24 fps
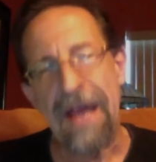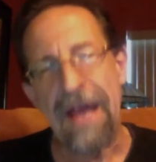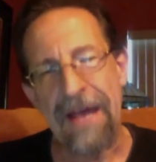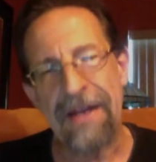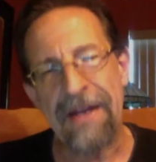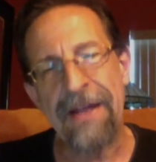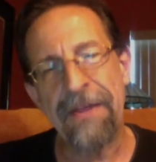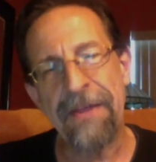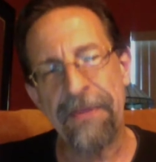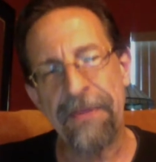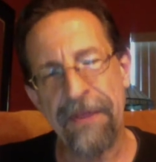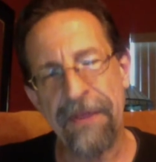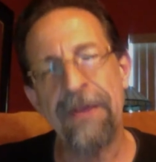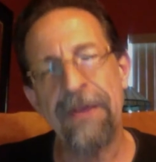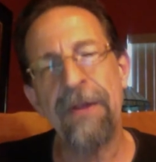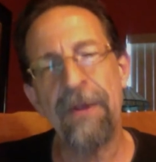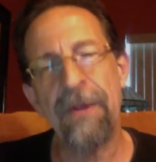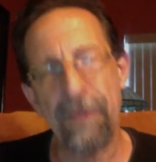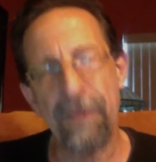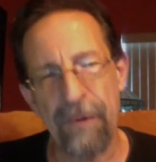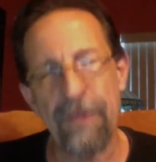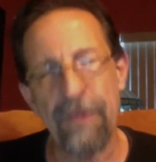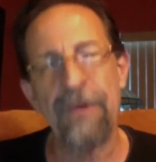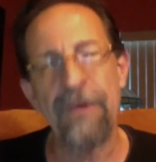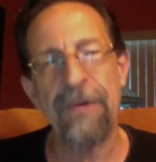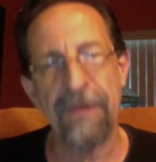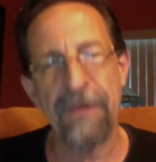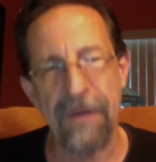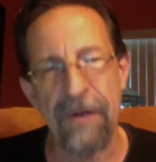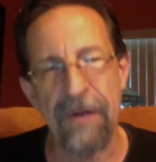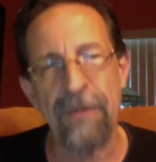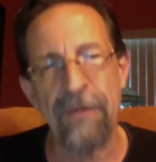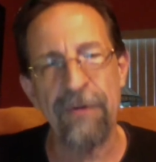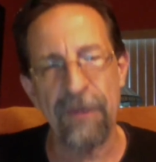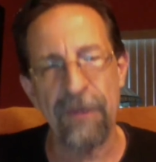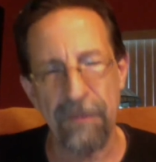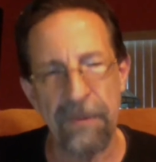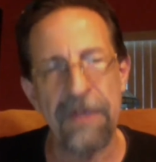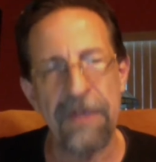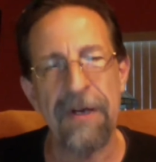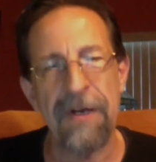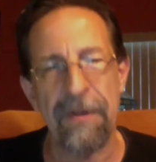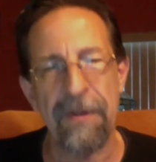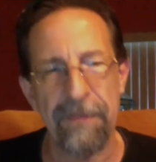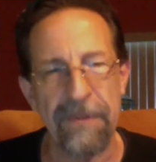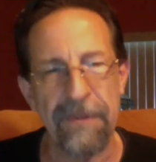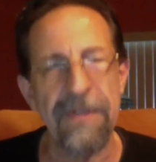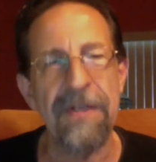And I think, it took me a
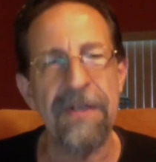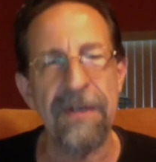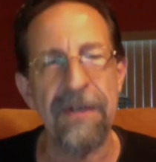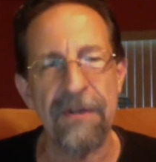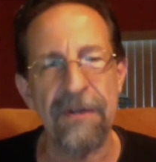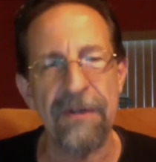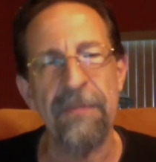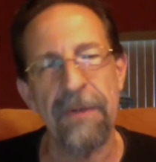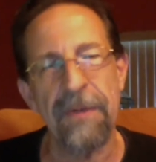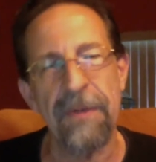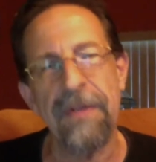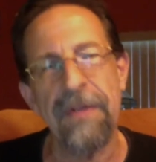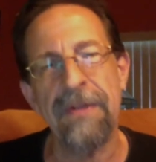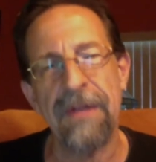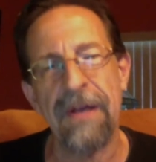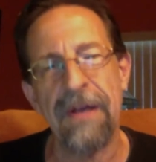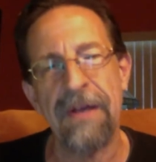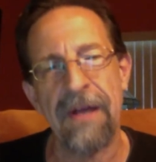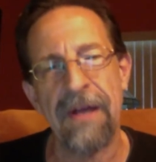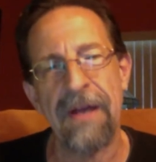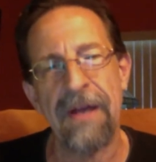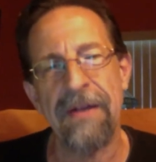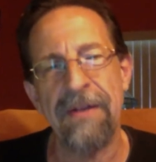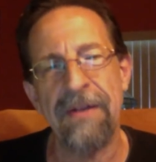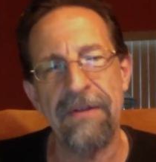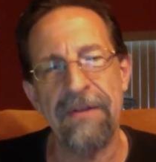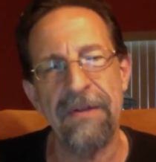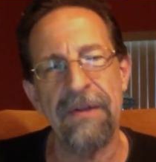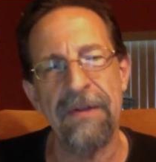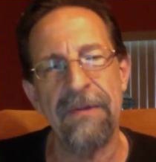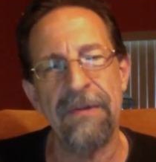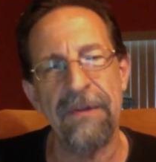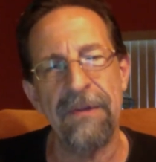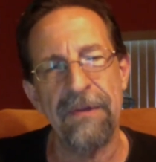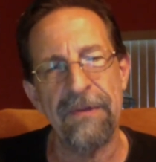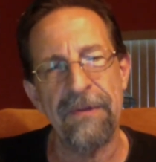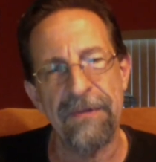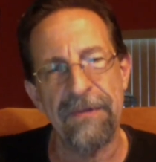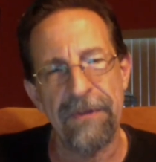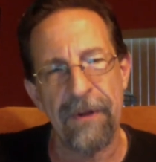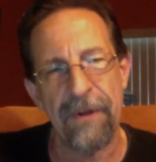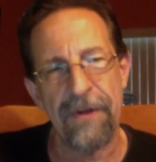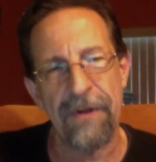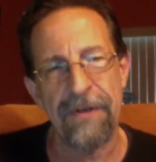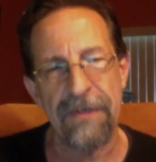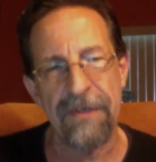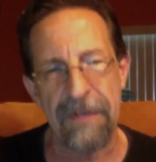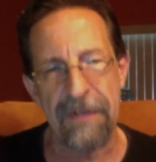couple of years, but I
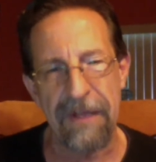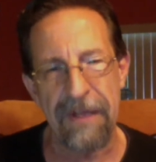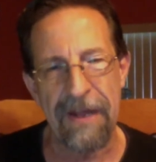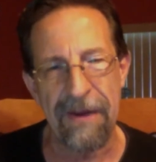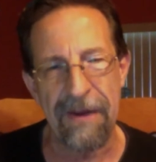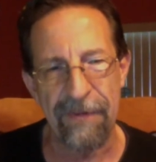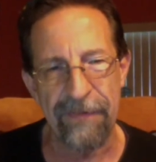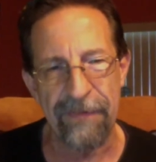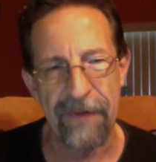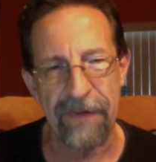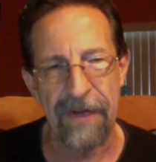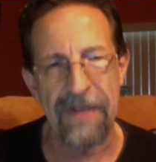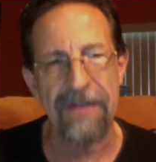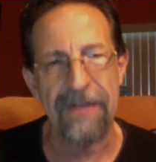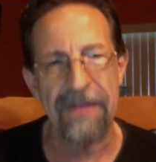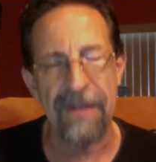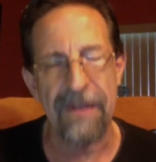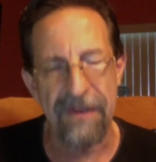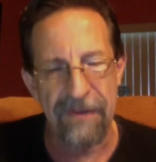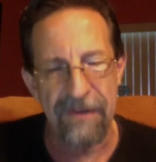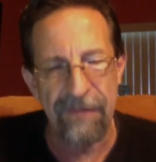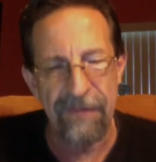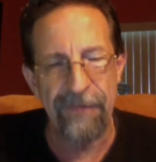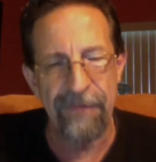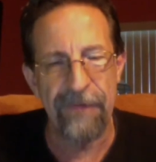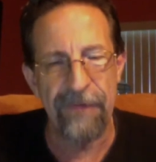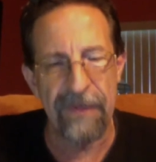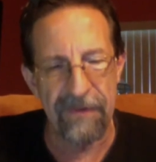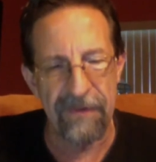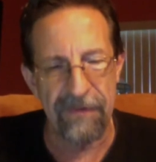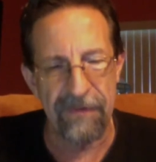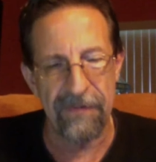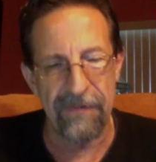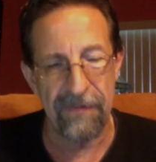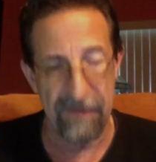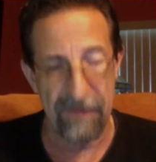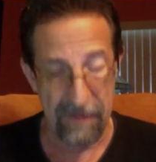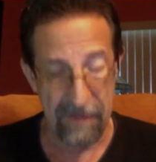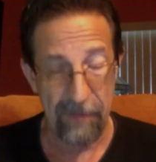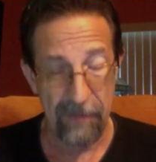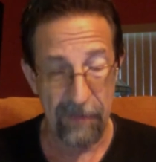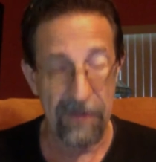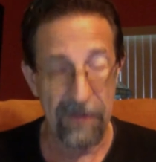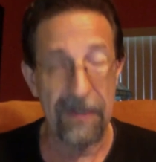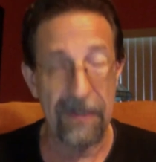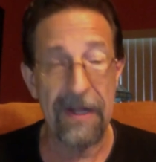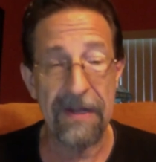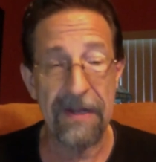starting to clarify that it fits
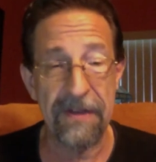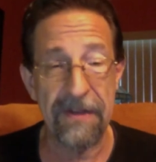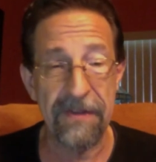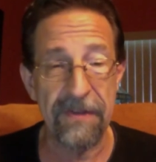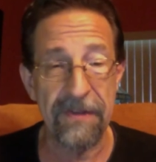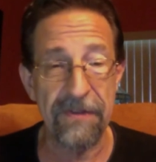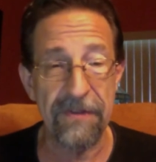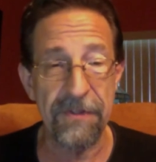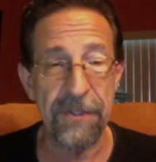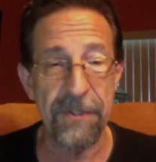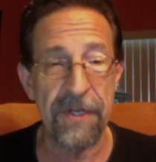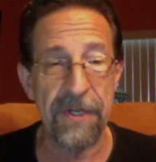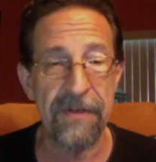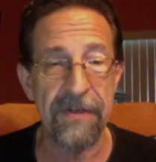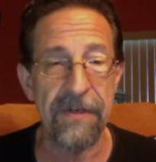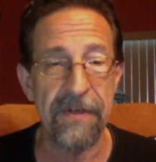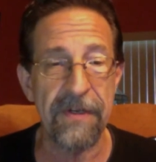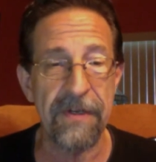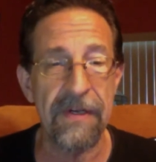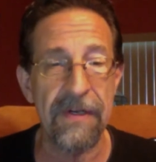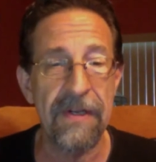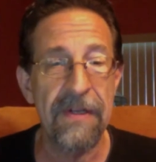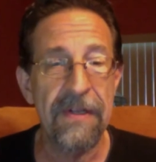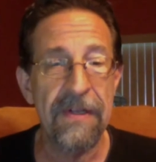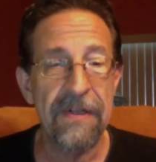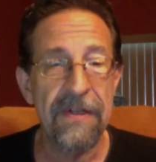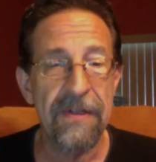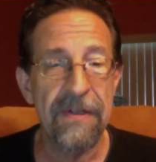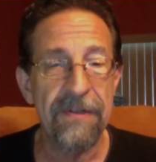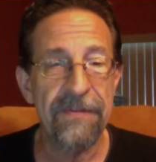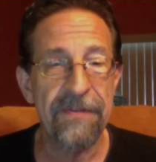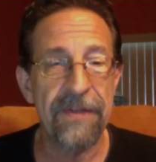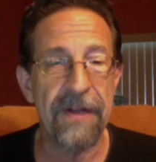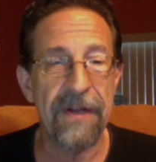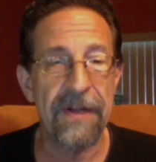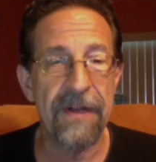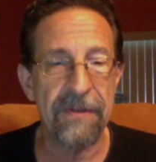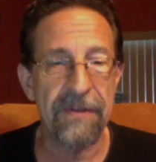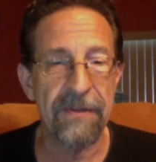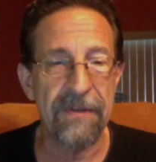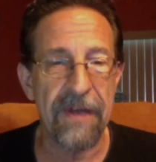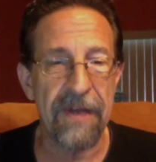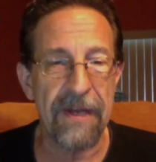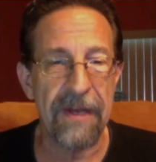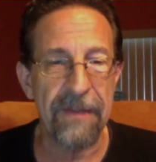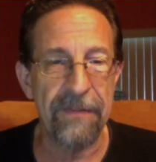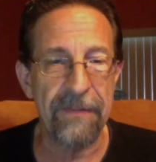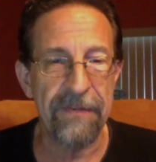with a lot of these gender
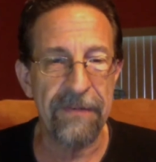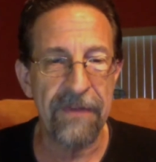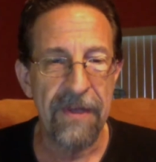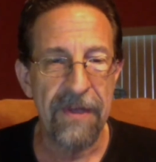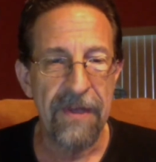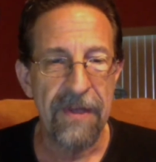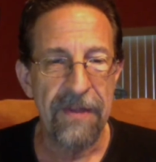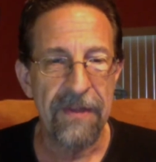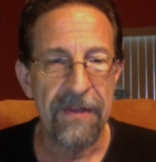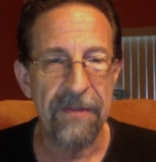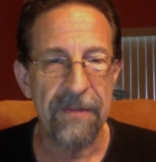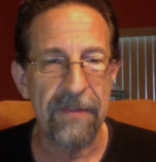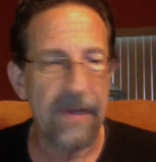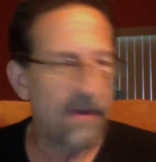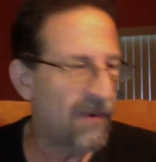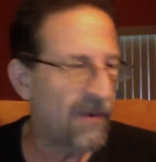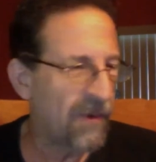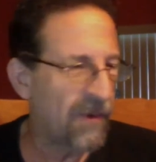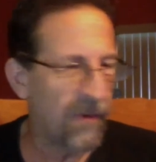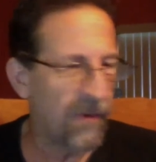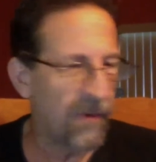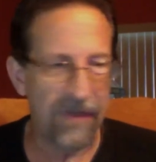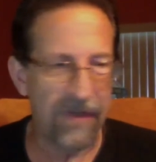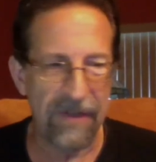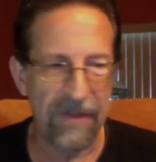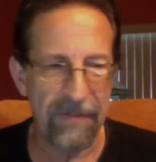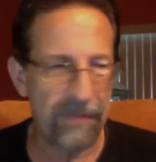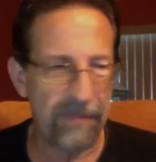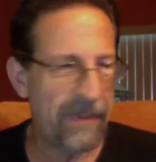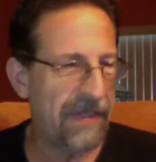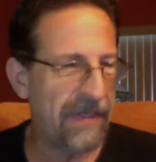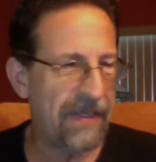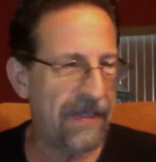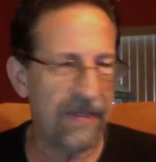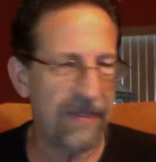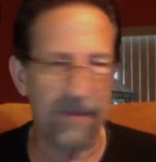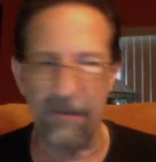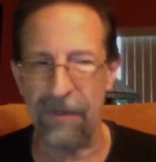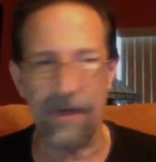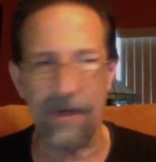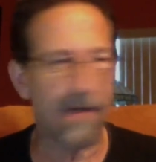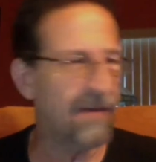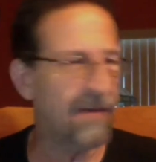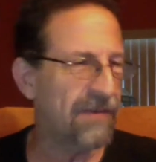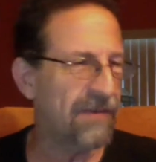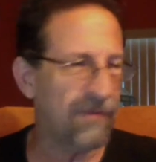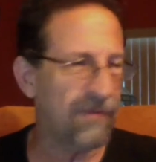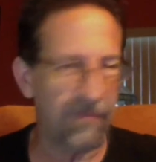stereotypes, that men are horny pig
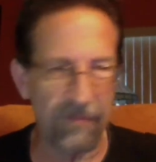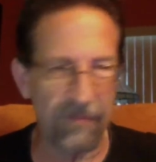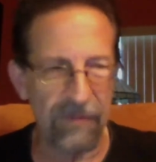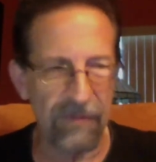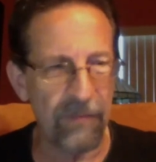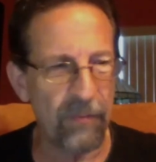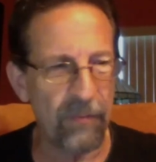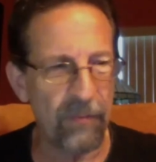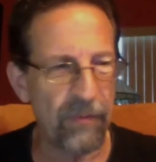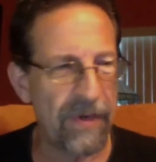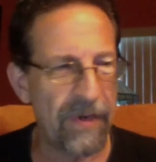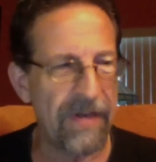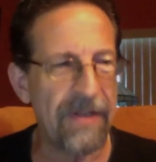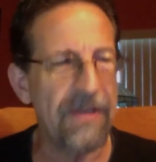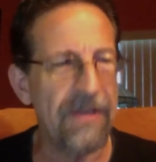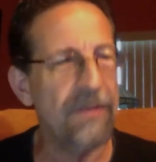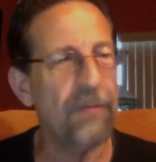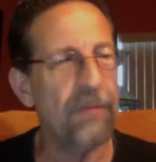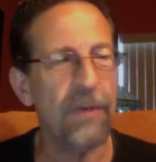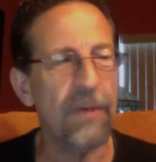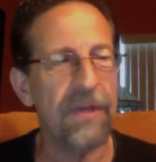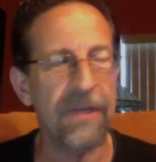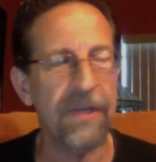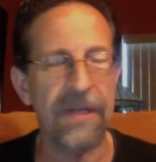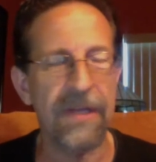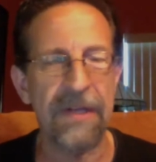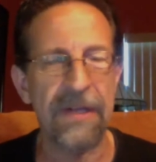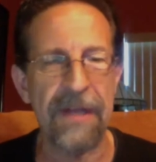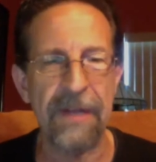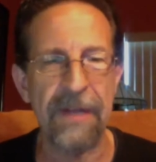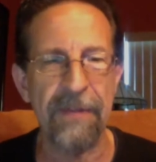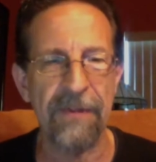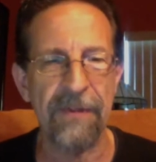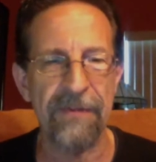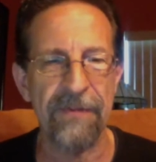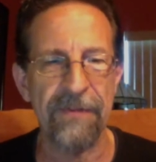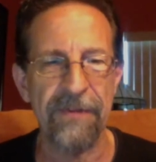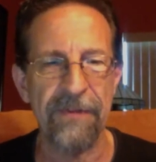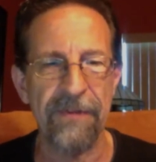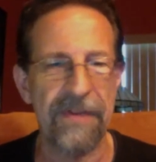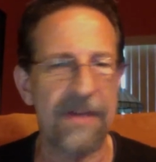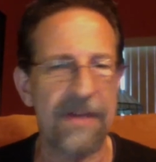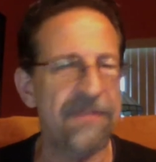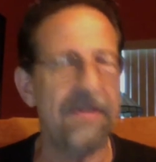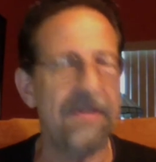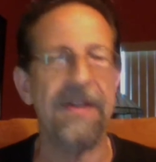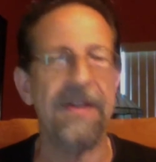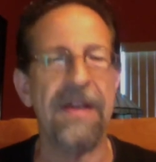dogs, ready, willing, and able for
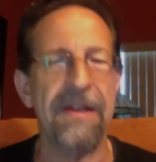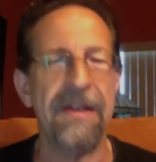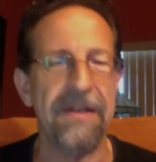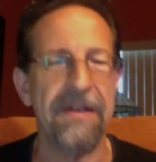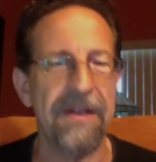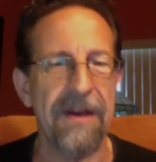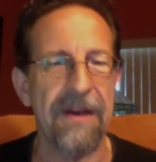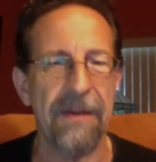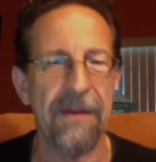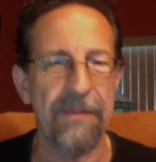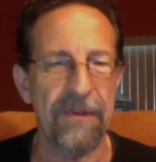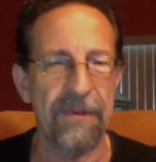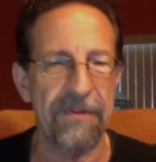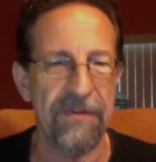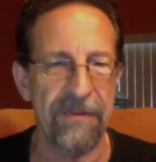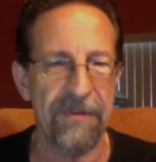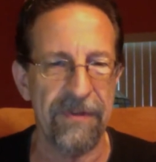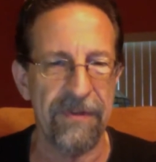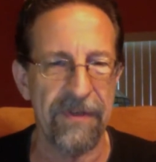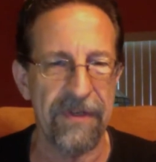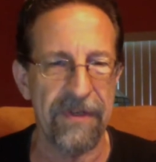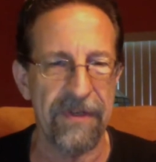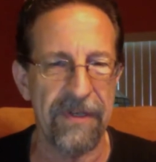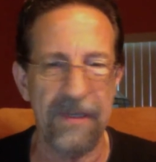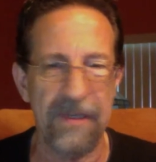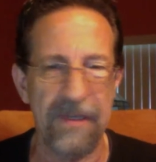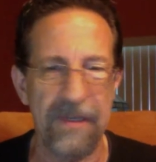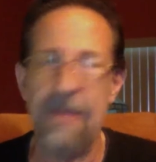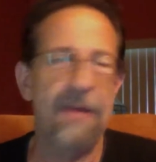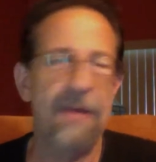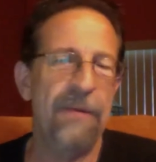sex at any opportunity,